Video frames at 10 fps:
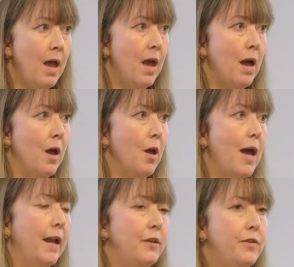
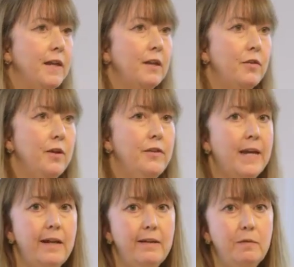And I think that the
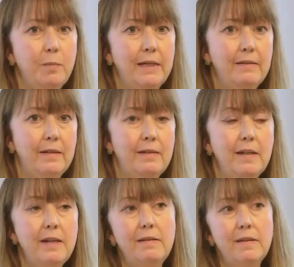NSPCC